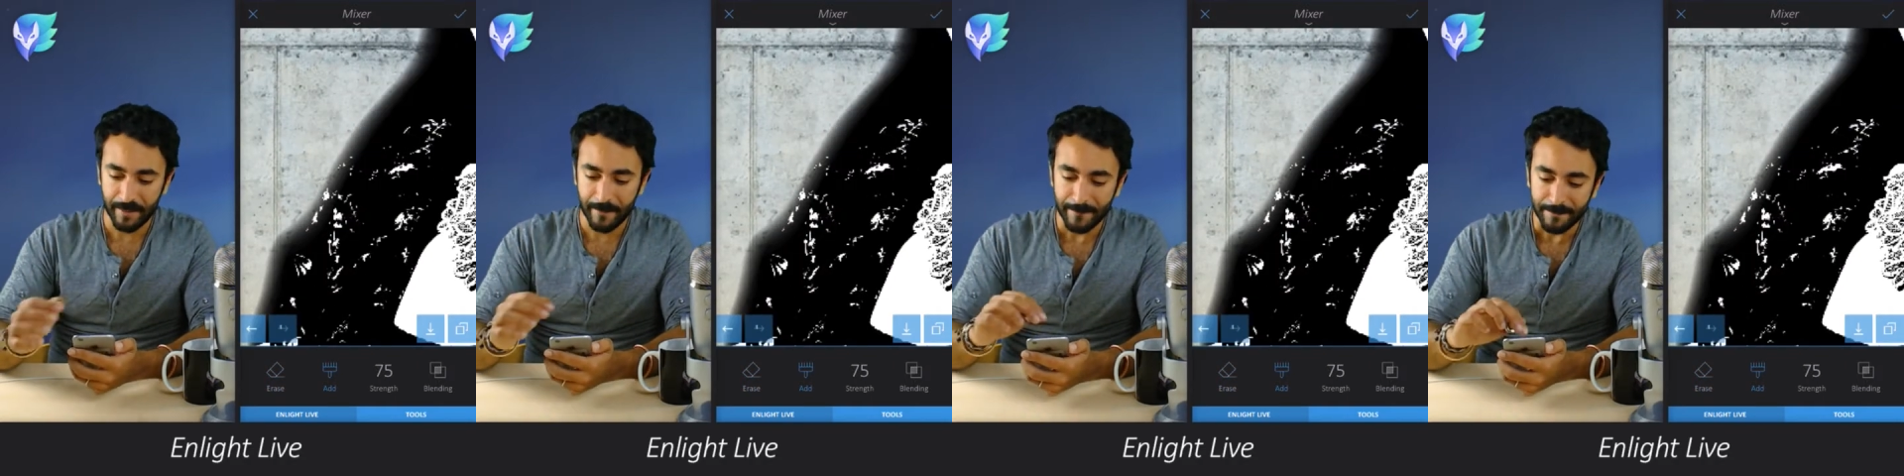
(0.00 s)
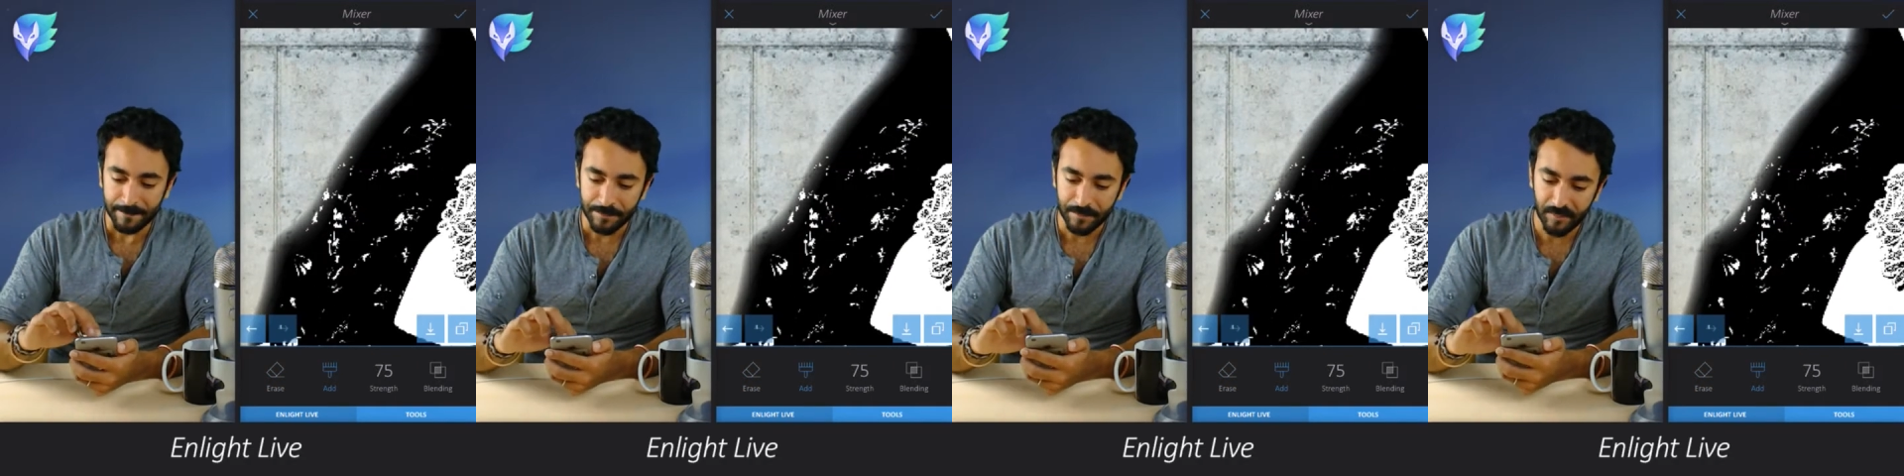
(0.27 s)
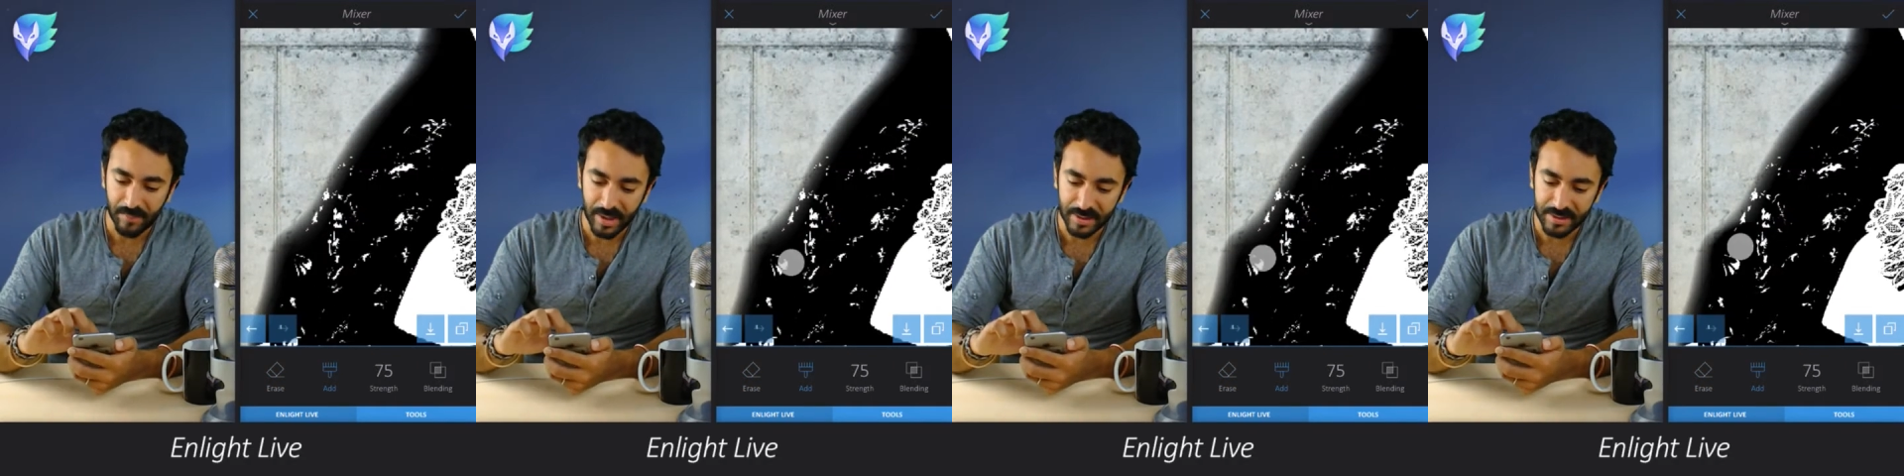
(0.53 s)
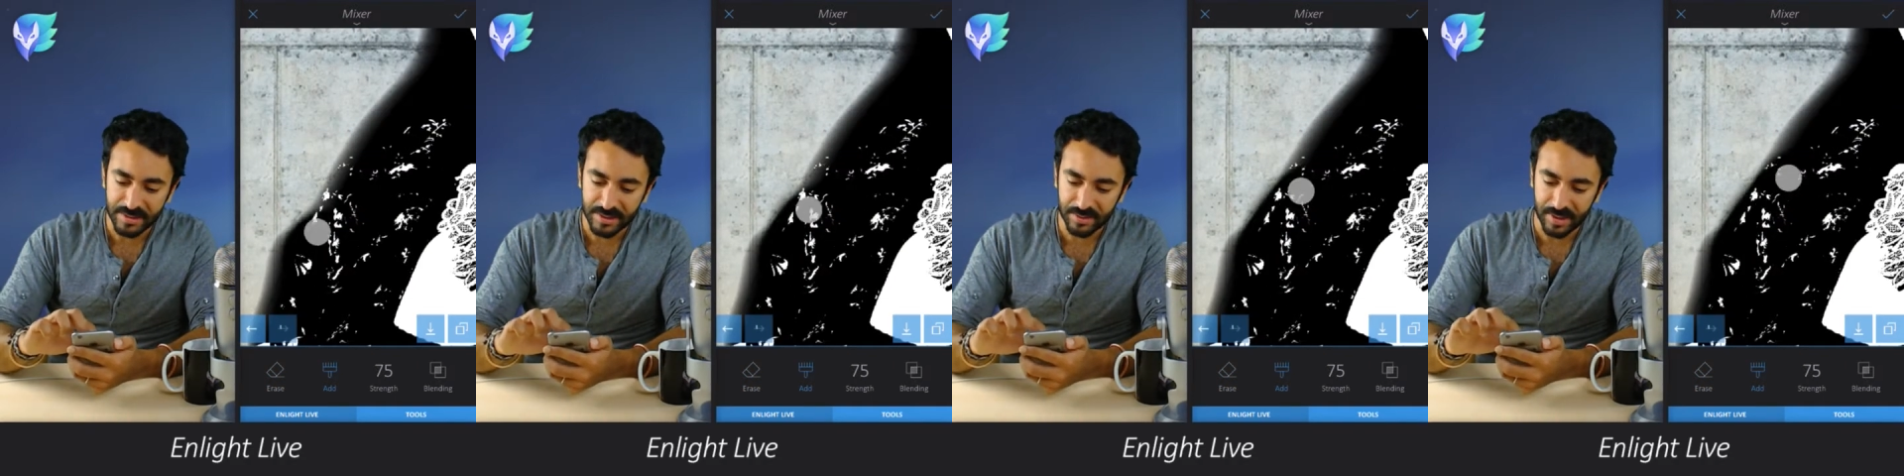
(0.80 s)
shape,
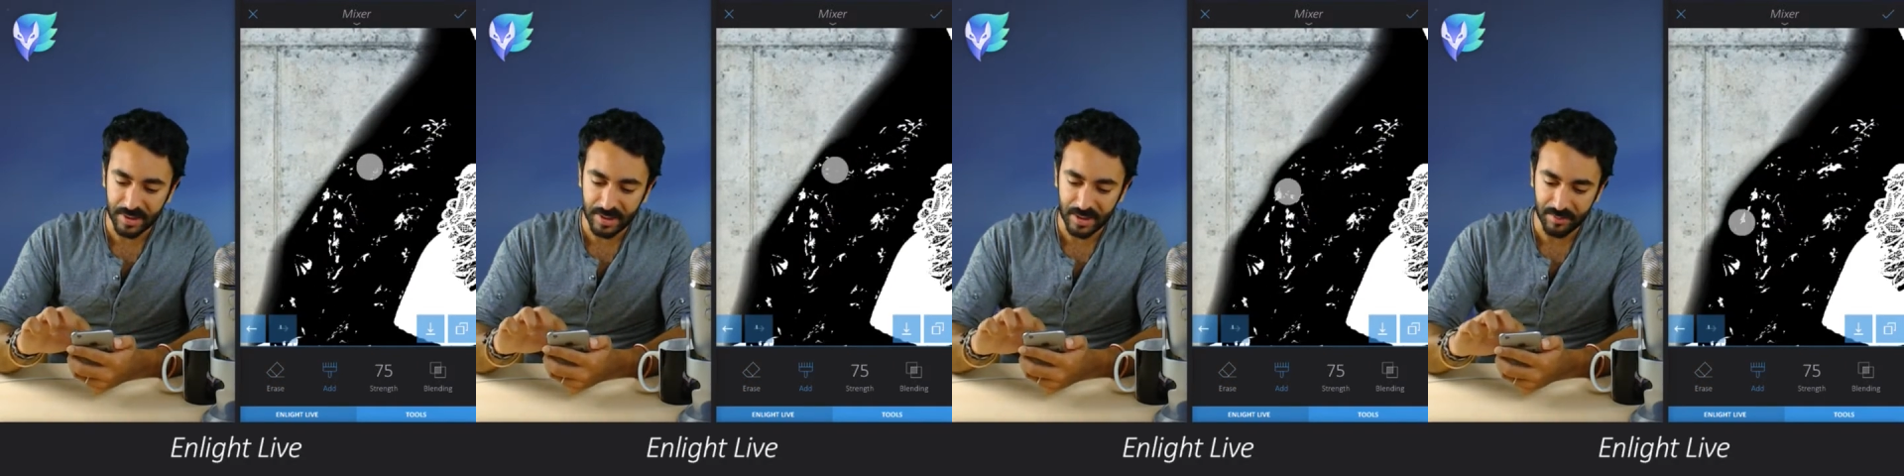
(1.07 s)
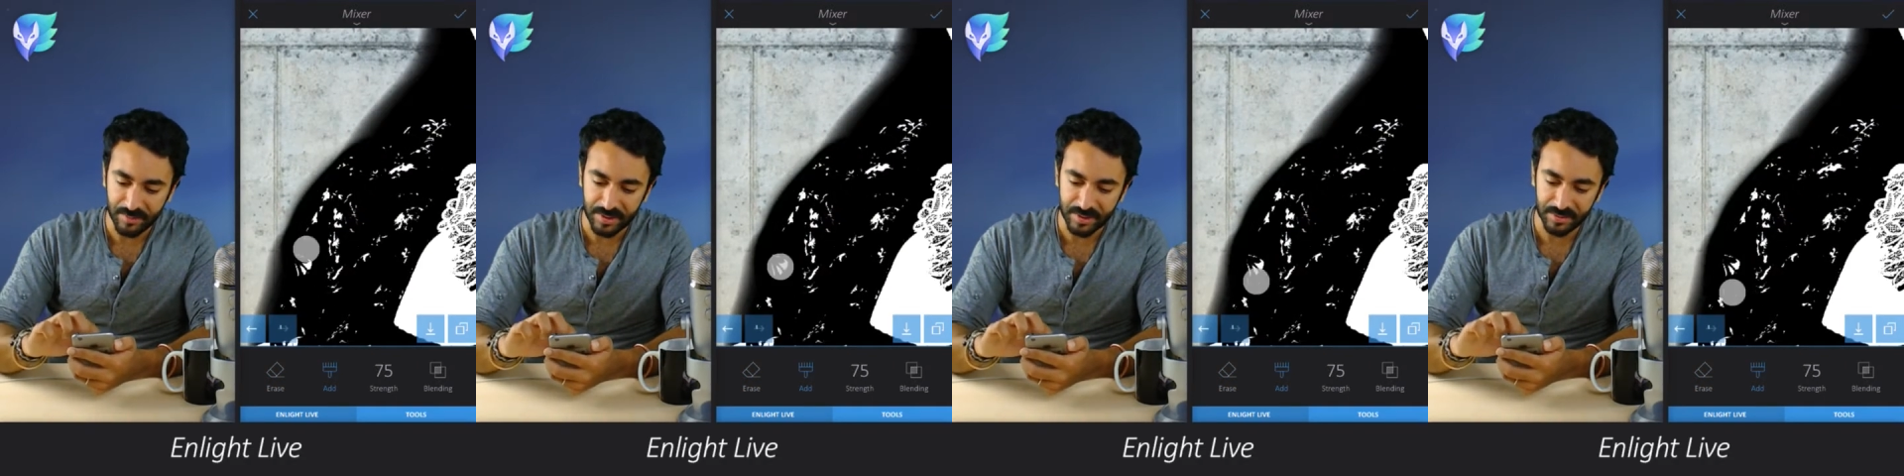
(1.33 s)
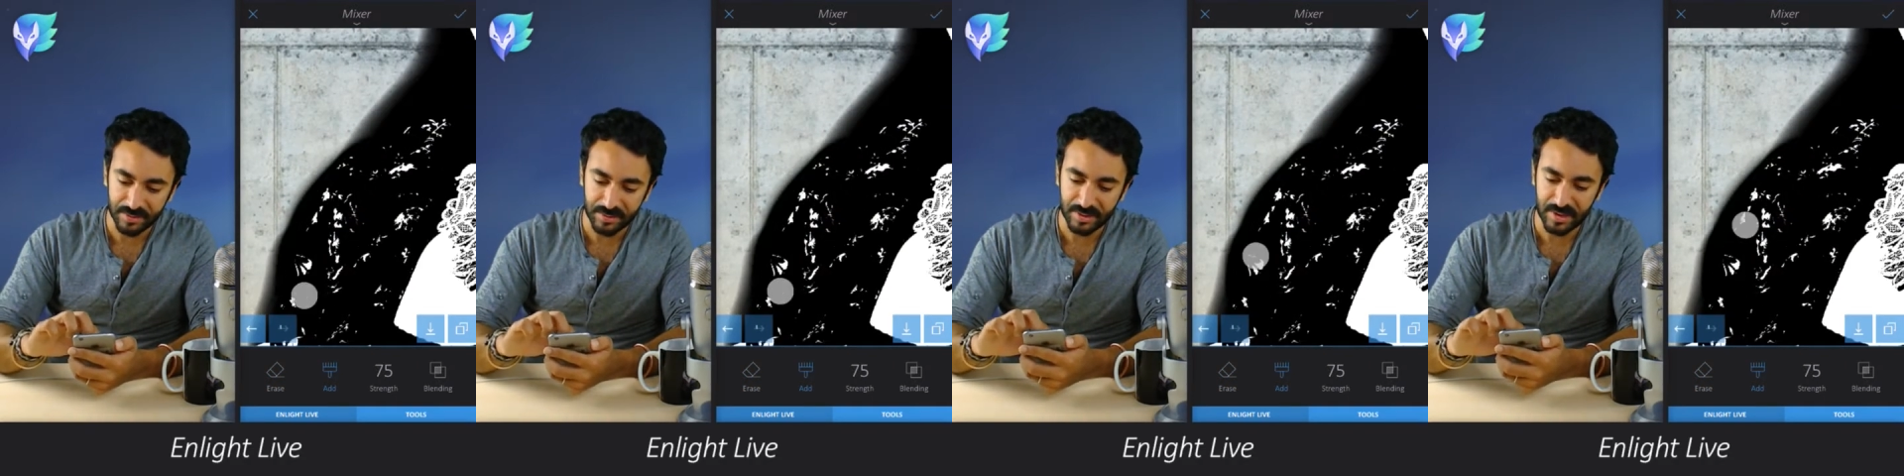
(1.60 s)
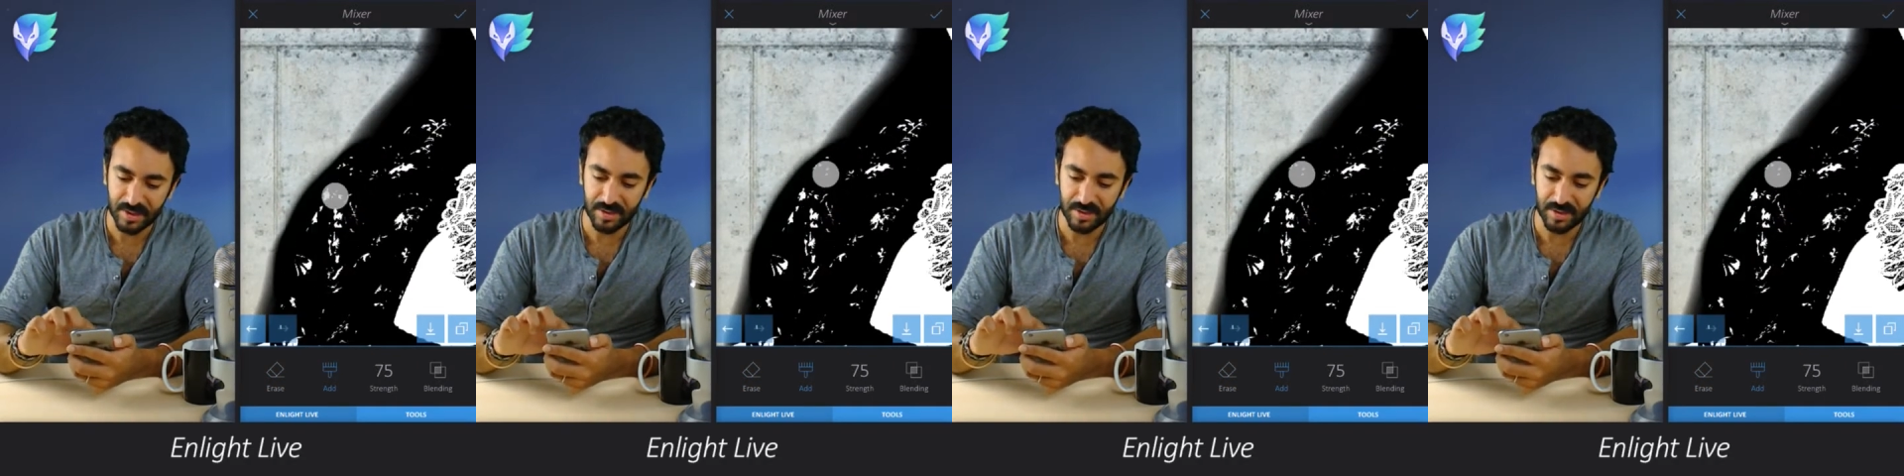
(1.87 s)
but it's okay.